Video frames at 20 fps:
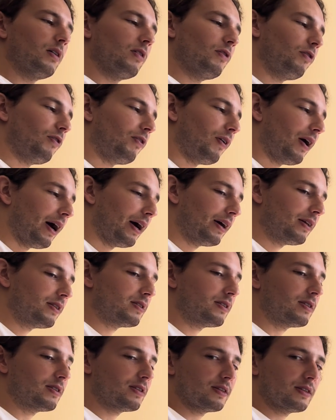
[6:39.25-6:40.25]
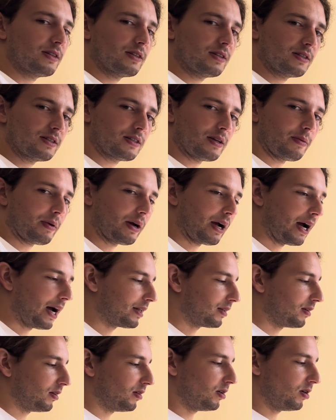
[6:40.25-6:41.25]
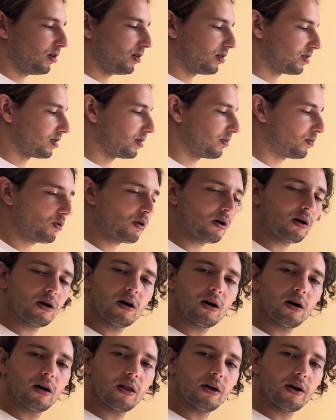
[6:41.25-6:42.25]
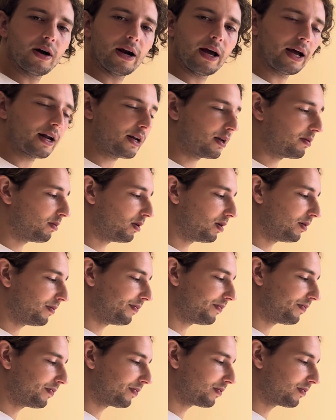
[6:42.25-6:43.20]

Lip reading: finds some cattle or some other animal,